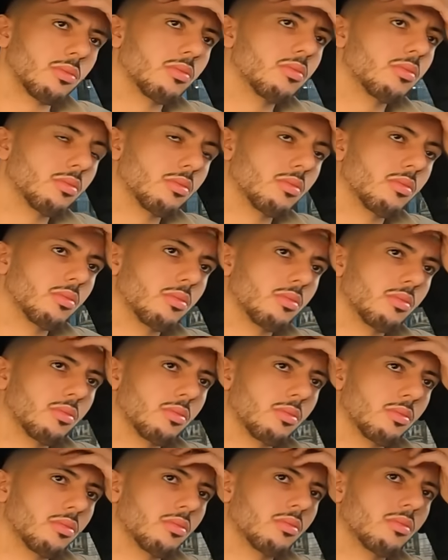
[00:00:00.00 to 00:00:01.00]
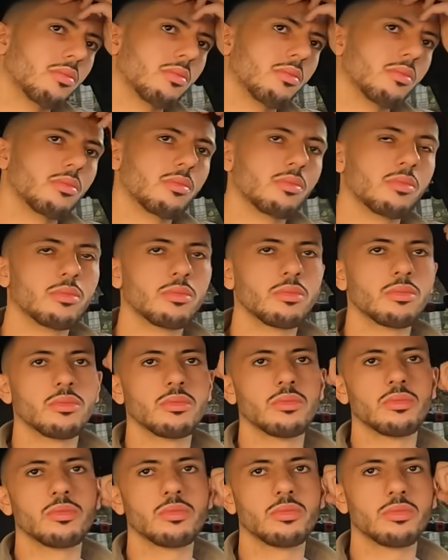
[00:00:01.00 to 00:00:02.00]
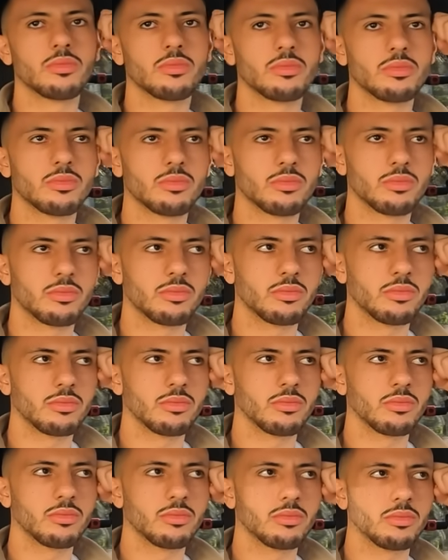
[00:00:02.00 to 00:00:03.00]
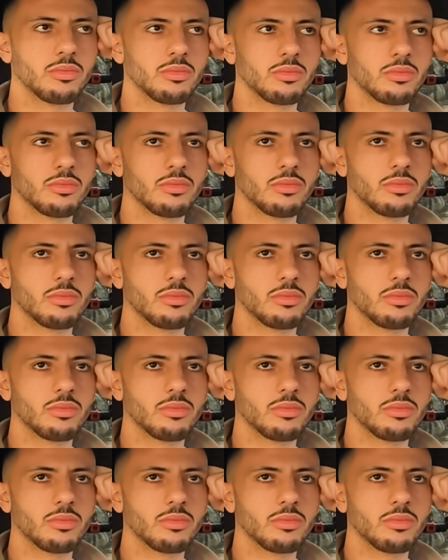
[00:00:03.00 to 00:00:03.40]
No words are spoken by the person on screen.